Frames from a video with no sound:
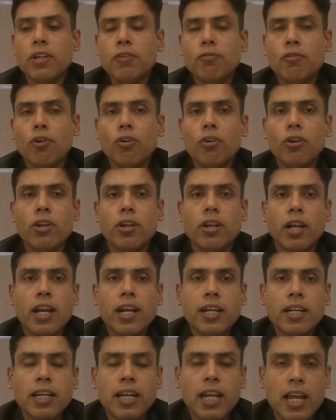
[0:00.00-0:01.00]
But when he
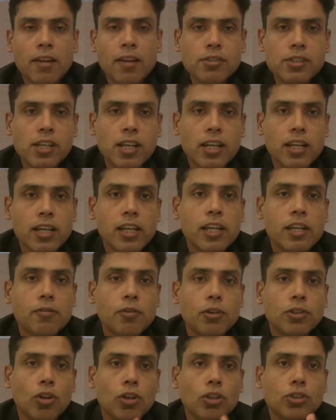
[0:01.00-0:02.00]
followed a right lifestyle,
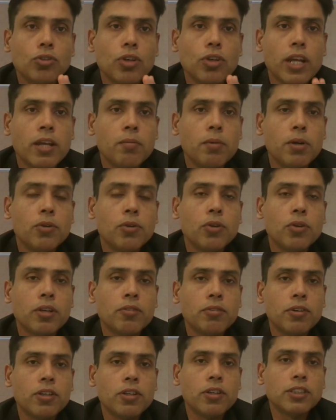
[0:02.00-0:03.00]
he was also able
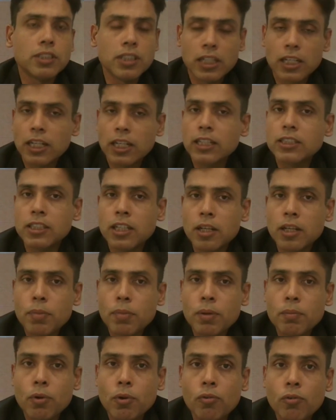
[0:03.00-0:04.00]
to reverse his
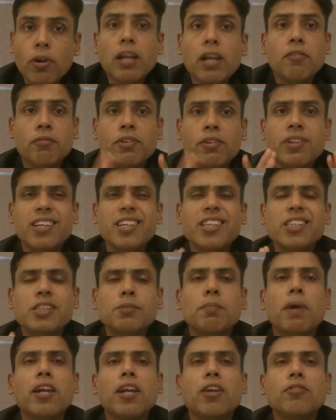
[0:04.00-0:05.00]
lipid profile
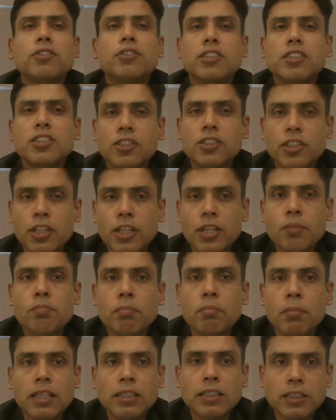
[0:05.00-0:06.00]
within a span of just
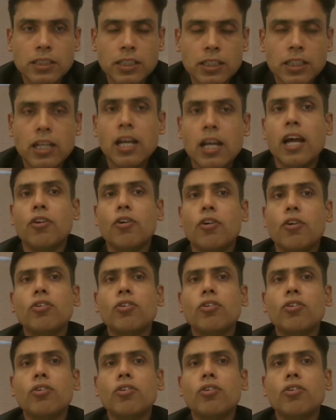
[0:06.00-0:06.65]
3 months.